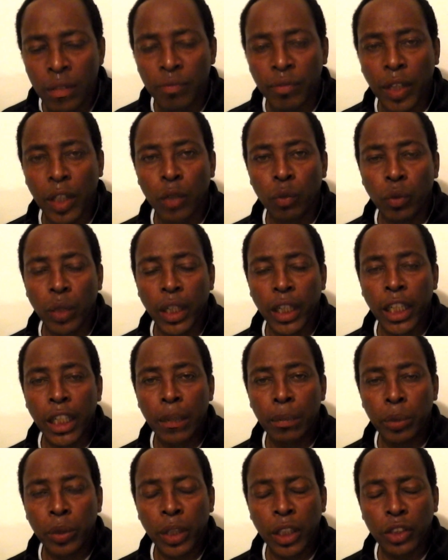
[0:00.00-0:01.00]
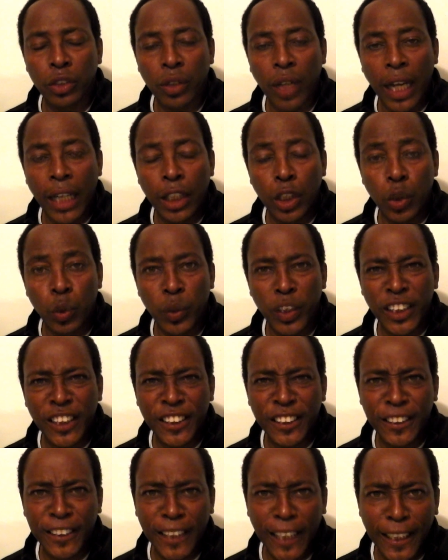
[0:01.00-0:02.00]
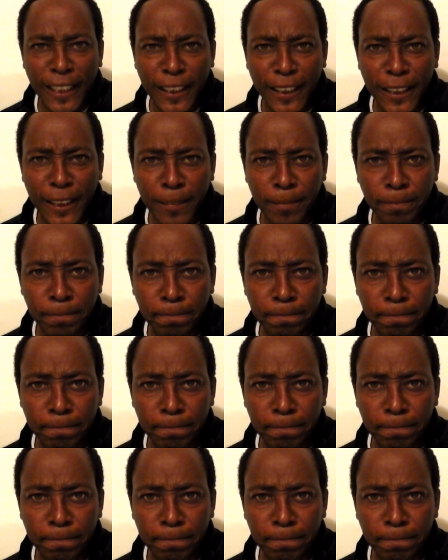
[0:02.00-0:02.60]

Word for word: Fucking with a Hebrew Israelite doing his job.